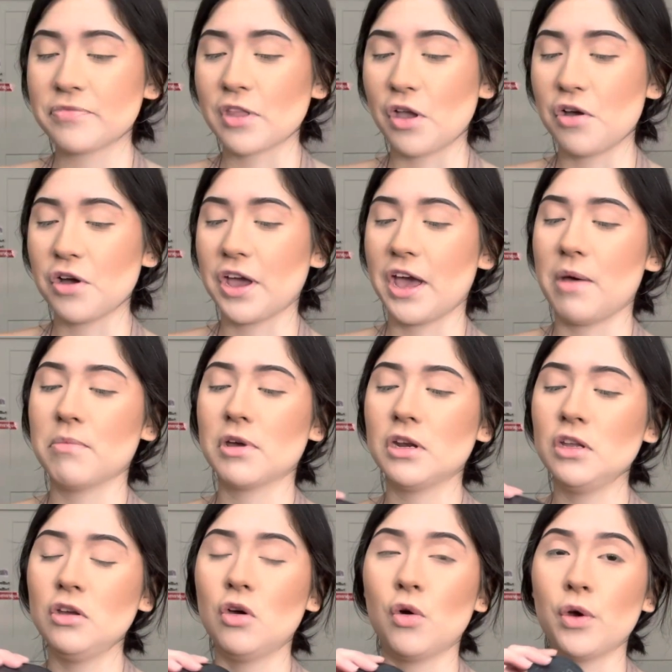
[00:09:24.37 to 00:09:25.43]
Okay, I'm
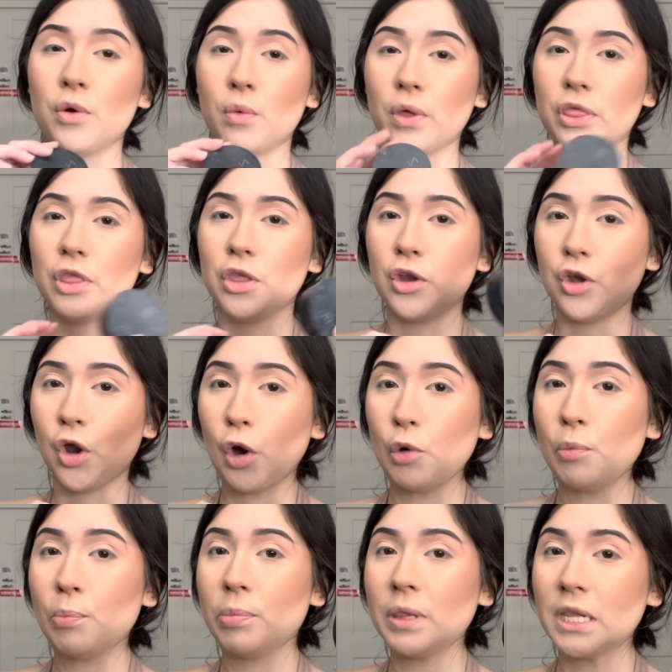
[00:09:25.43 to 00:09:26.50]
gonna go in with the
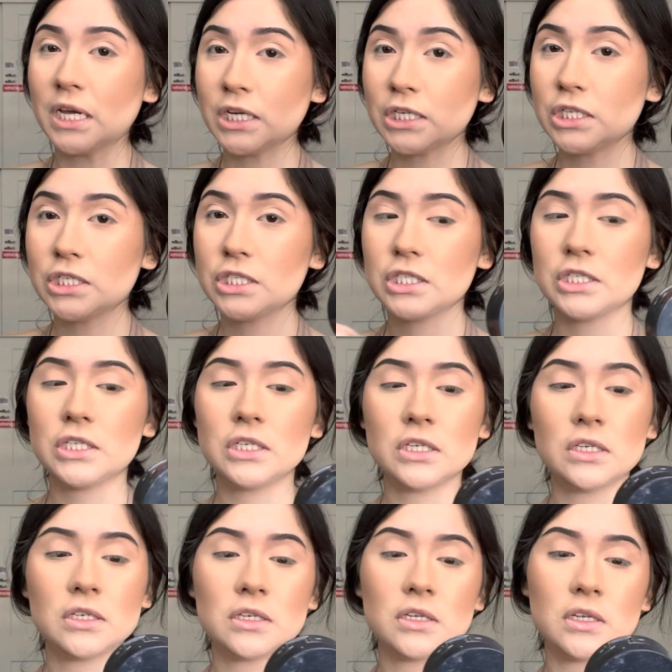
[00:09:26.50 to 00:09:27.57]
Note Blush
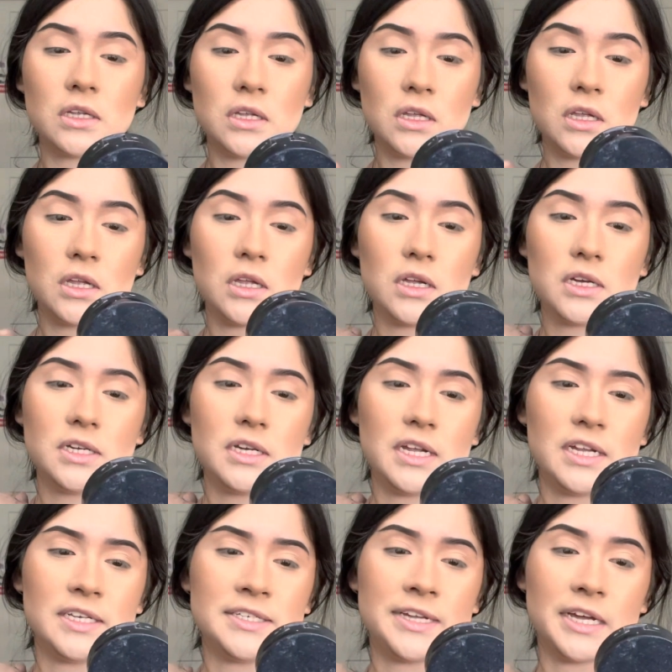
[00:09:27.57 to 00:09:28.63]

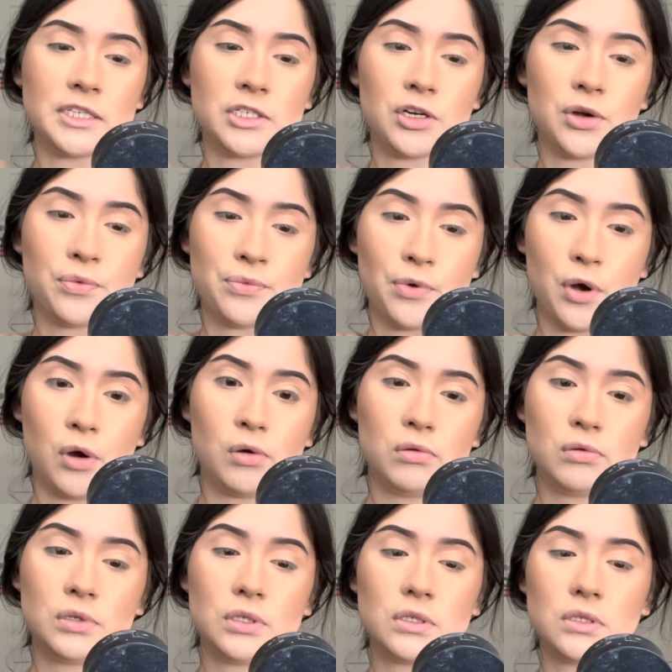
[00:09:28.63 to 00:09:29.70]
in Desert
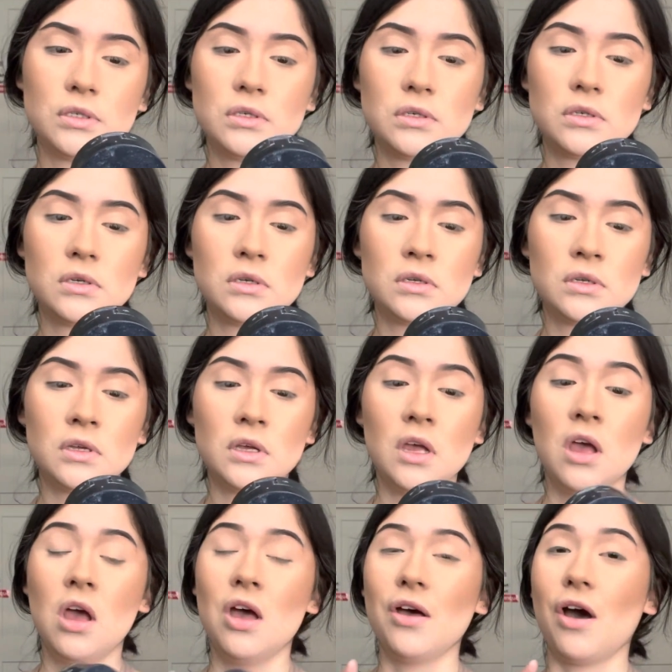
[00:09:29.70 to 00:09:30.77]
Rose.
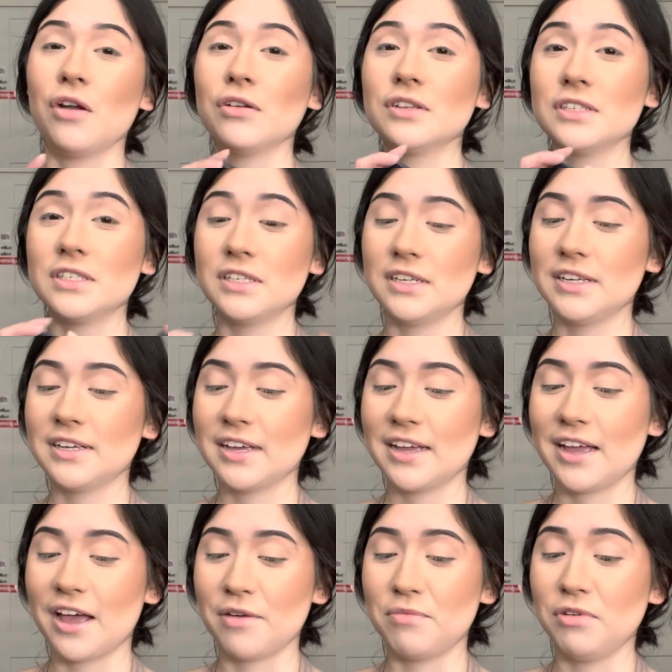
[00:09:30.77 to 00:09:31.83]
Honestly,
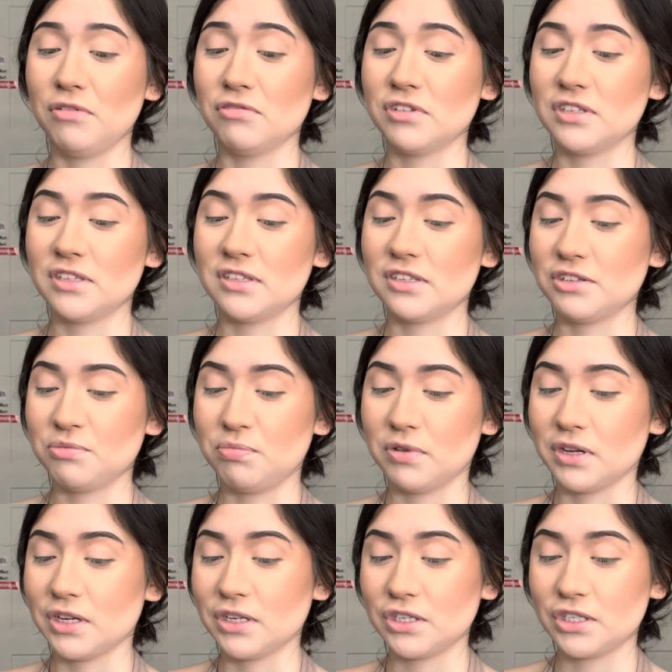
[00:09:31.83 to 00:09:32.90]
I've been using this
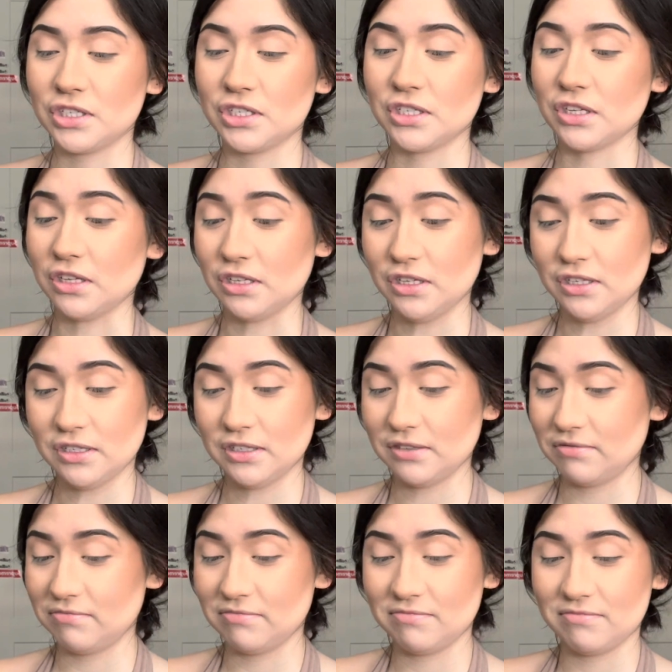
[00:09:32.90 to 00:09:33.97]
blush since
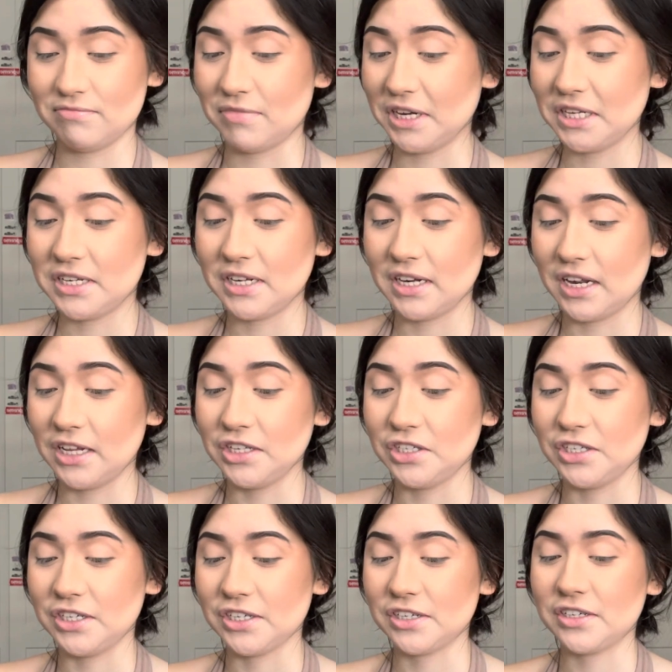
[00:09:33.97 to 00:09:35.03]
my teenage
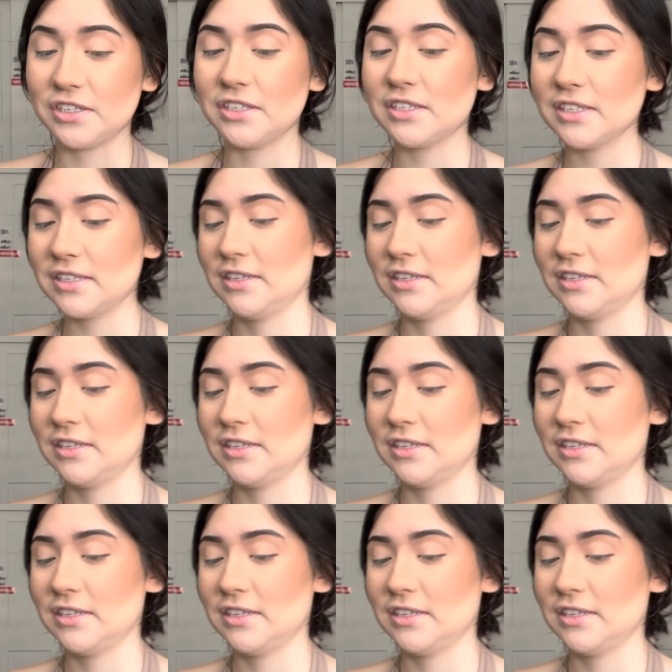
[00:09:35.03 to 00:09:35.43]
years.